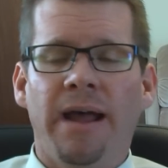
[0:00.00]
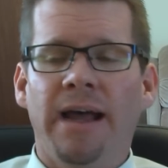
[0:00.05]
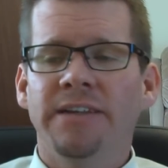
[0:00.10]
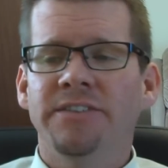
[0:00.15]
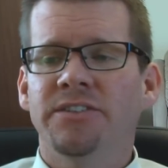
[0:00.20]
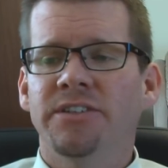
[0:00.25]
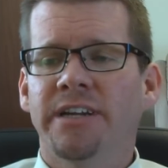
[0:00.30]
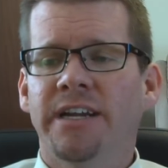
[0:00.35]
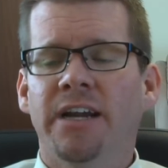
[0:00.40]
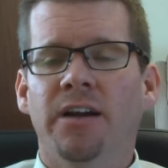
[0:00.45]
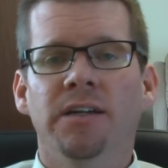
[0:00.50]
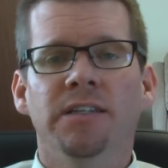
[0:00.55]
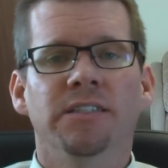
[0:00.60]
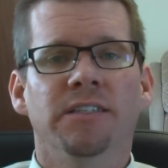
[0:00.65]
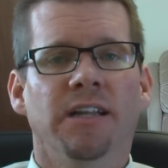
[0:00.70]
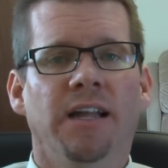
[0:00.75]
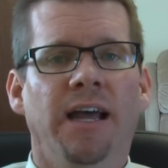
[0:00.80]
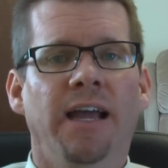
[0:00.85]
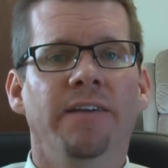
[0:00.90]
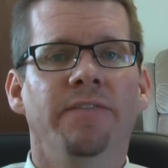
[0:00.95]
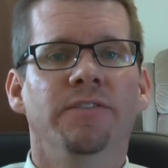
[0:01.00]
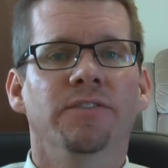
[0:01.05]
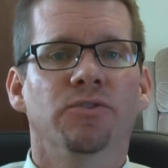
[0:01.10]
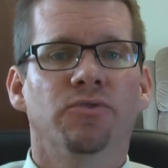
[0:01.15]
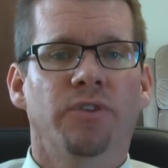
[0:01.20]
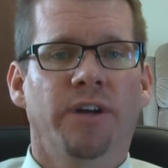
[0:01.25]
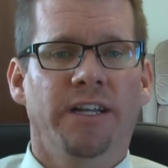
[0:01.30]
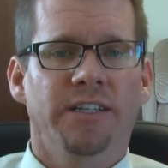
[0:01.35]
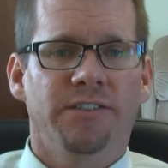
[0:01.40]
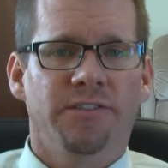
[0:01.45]
Pastor Gary's life
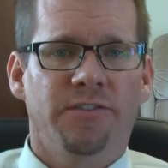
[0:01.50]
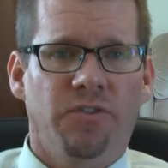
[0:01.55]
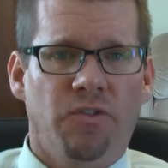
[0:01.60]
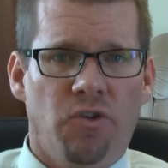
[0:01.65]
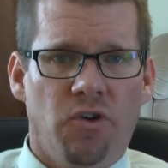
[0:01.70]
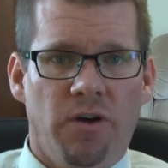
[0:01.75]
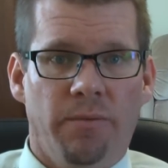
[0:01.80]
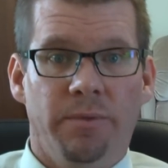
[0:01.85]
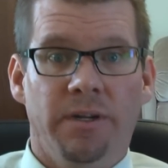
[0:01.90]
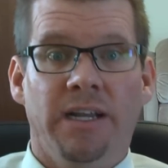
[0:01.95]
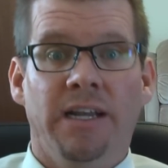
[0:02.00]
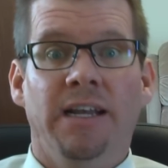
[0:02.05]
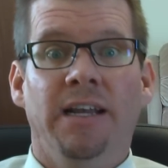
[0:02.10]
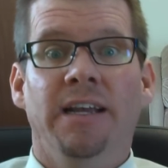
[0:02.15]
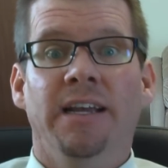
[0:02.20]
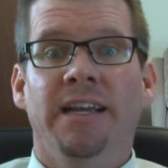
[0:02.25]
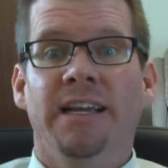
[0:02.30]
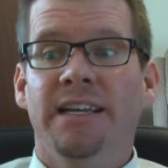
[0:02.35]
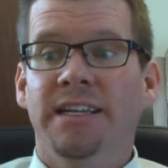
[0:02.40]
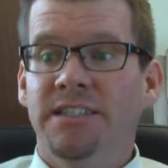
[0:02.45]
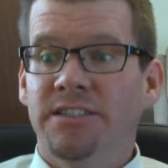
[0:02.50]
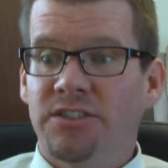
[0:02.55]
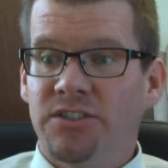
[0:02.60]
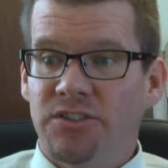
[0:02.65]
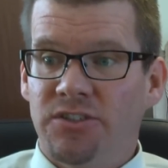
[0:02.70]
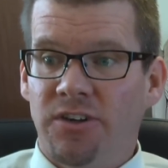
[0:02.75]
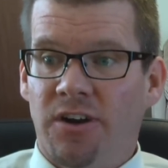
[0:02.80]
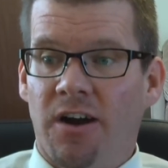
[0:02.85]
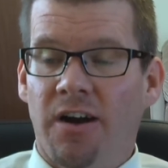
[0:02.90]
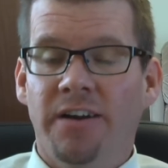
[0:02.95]
was transformed. He
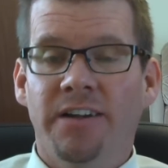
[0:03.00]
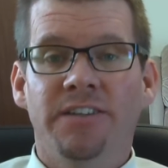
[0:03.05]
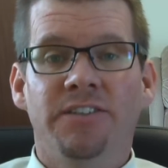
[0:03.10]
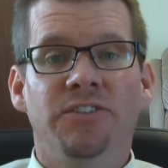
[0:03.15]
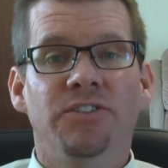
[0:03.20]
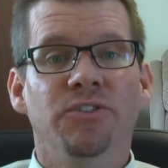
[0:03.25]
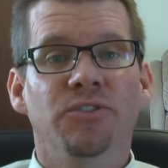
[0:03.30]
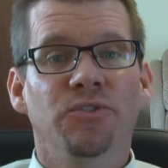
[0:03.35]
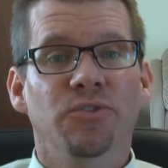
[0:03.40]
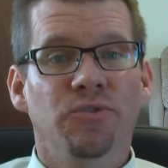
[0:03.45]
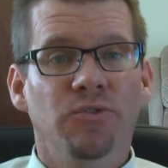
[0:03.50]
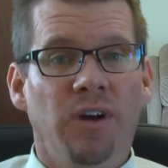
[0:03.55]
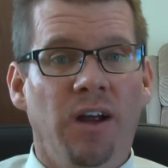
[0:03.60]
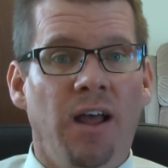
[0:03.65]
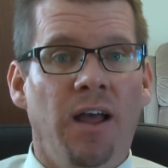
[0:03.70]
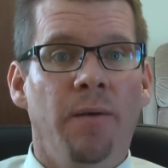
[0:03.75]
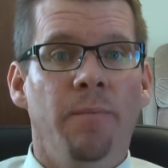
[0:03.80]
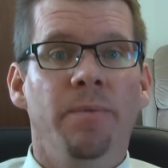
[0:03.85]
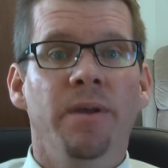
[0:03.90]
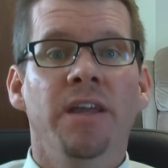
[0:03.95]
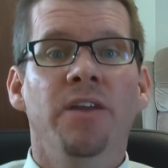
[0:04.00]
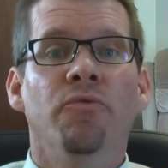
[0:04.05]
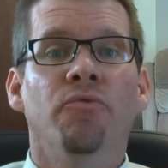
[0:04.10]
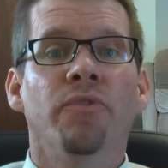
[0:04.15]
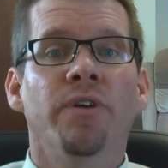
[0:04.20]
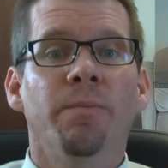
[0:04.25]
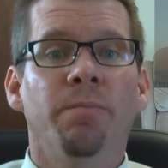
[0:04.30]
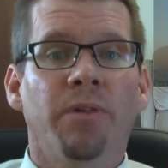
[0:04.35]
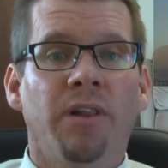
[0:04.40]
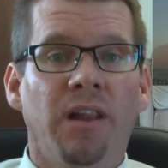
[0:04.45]
started to be
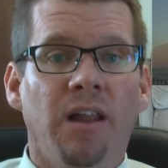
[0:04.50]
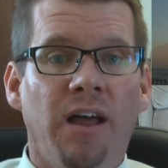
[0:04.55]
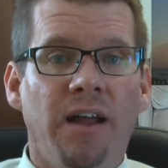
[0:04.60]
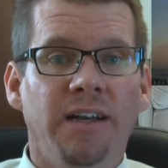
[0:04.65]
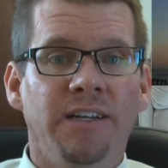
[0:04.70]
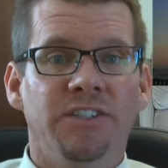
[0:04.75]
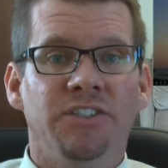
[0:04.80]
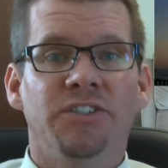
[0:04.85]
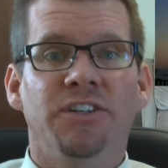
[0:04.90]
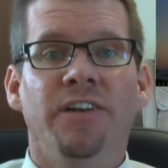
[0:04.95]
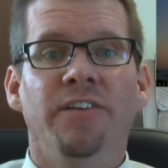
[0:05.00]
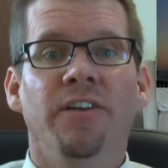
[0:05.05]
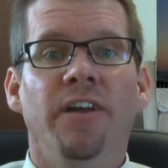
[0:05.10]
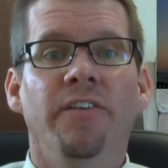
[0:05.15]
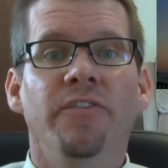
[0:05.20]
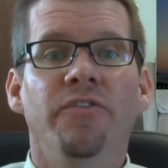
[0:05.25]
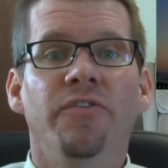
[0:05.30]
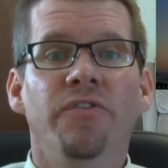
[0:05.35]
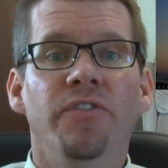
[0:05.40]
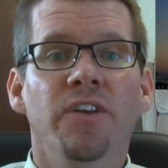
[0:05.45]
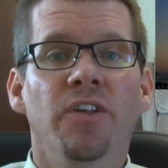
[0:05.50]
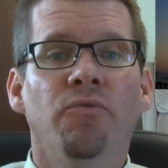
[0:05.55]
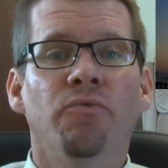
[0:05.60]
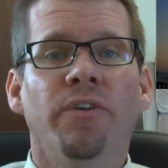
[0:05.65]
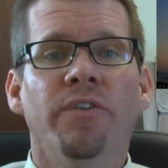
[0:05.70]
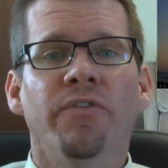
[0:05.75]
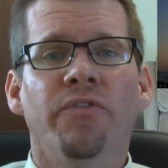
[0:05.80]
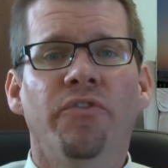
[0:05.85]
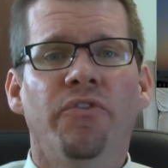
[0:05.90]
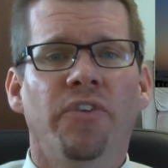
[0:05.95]
replenished and, and feel
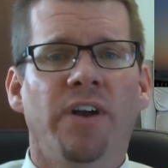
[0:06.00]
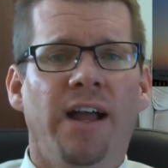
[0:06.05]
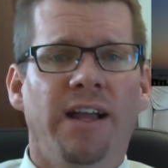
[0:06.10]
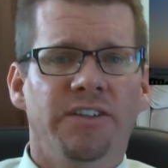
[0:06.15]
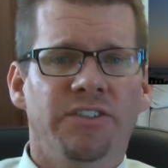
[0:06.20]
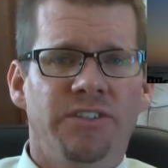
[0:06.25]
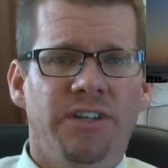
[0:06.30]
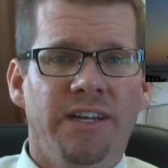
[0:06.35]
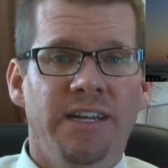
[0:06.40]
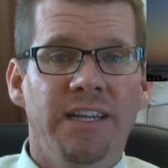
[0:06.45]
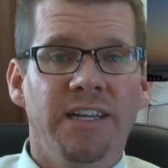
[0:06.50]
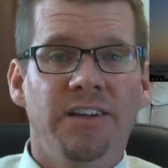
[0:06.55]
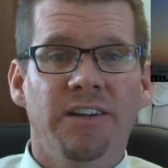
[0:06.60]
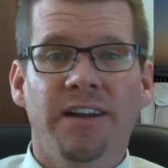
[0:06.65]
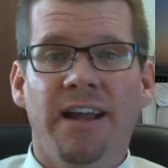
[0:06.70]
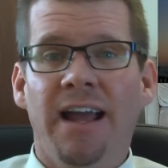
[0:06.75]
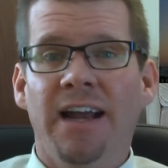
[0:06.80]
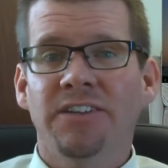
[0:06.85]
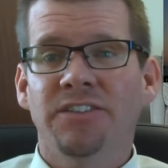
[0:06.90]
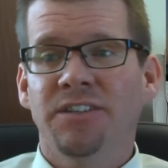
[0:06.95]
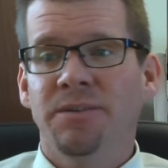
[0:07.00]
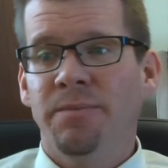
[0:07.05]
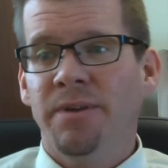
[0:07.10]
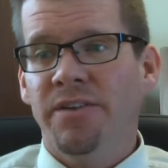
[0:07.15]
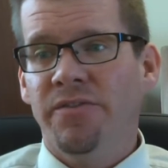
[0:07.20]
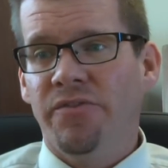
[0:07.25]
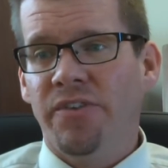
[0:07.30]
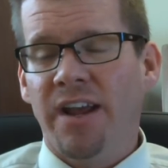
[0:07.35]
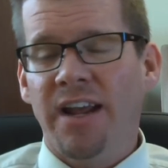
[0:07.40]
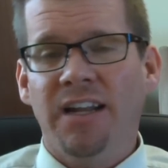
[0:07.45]
refreshed, and he could actually
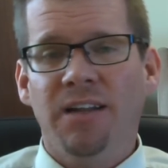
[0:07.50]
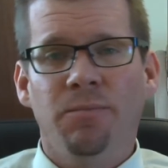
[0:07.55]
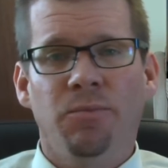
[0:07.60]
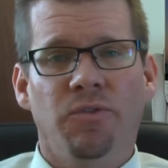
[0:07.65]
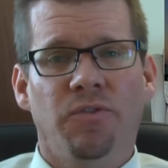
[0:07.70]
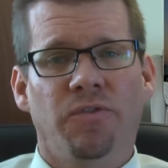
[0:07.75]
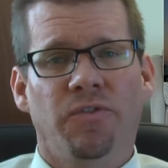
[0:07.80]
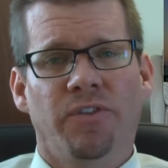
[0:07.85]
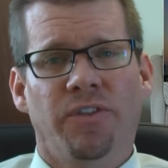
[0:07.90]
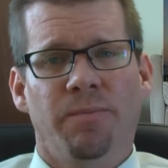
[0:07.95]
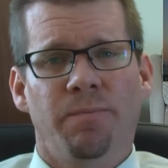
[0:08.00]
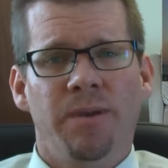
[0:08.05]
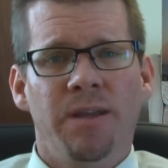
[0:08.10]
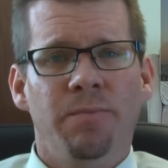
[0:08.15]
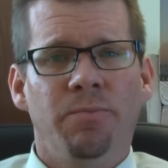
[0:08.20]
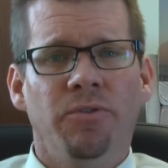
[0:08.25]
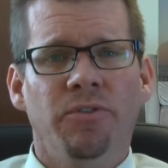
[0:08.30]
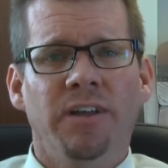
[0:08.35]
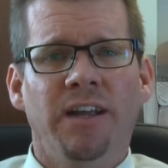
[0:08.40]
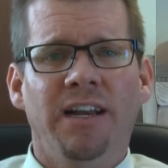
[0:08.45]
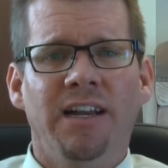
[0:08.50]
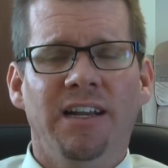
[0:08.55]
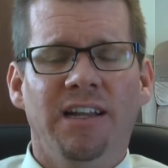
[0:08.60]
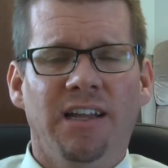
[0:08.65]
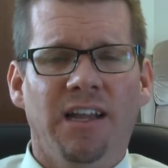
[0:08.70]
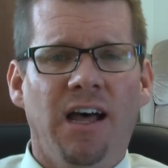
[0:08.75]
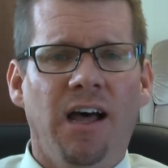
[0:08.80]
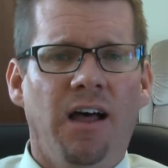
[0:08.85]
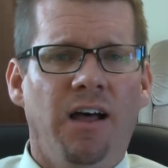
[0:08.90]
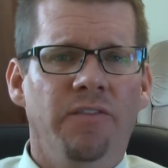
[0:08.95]
be available for the people that he
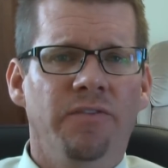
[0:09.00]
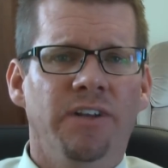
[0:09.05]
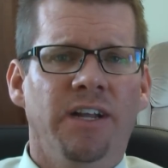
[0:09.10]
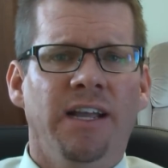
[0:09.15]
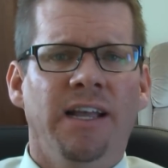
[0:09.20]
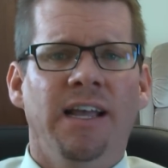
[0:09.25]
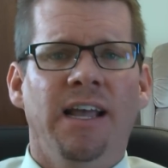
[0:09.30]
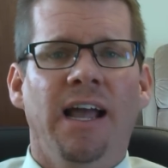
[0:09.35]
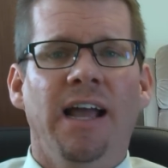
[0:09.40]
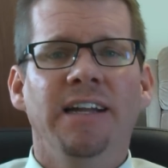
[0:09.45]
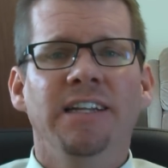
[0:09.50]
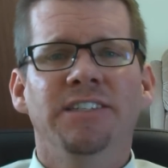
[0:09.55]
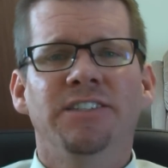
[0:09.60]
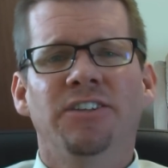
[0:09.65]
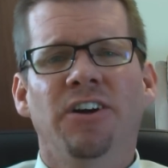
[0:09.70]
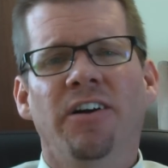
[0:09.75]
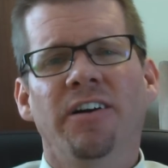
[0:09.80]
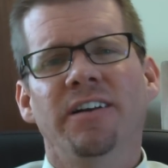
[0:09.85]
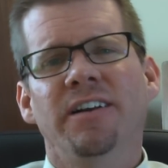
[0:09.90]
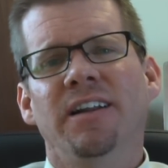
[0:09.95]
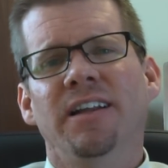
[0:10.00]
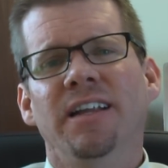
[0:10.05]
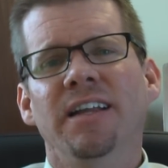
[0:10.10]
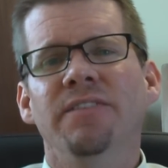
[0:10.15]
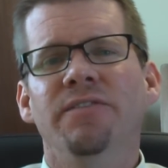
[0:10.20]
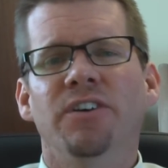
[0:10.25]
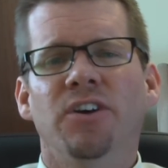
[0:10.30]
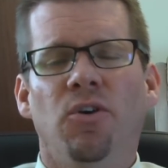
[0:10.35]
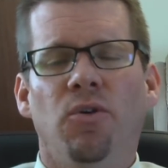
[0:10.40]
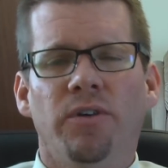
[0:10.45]
loved. And he started to
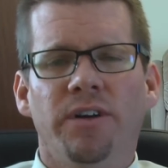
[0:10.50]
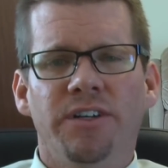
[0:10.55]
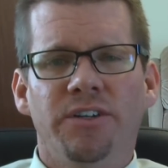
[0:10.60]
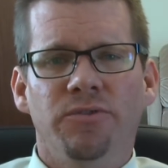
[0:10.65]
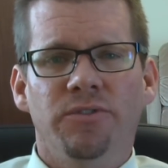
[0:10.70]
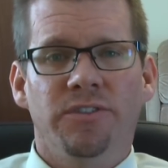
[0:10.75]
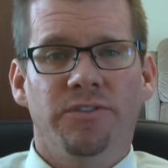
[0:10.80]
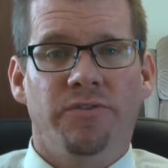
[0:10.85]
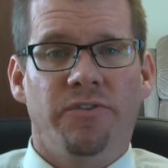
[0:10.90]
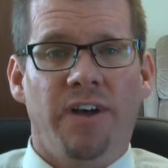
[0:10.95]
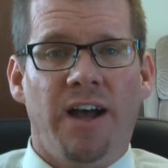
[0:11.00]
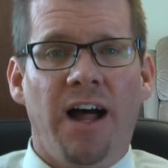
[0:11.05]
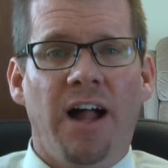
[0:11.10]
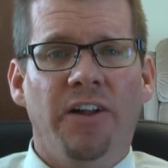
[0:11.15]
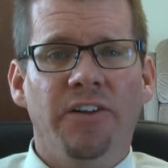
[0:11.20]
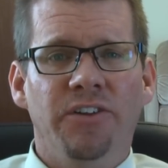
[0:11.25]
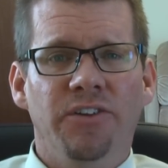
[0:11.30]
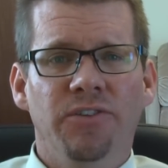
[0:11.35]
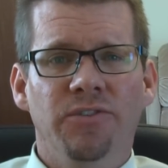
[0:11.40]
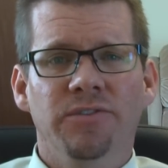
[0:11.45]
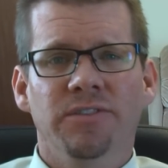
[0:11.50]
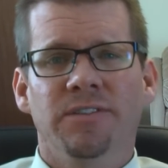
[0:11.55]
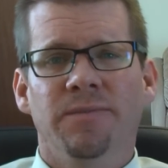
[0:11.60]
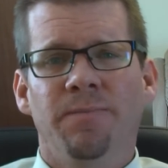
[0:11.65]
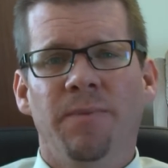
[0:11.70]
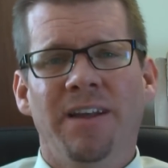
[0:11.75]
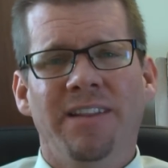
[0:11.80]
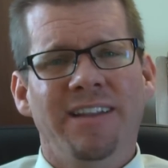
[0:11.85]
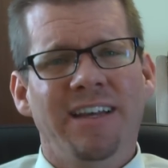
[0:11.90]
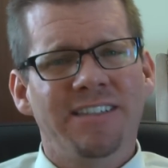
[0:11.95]
live according to his values.
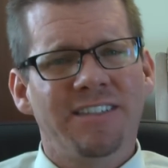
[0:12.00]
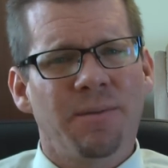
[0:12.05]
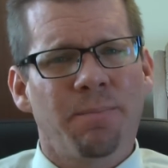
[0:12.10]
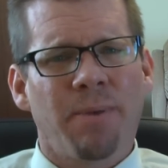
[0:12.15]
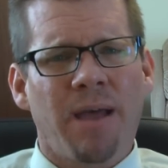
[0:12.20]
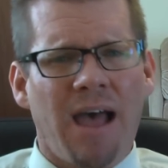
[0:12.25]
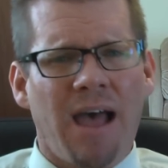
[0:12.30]
And that's the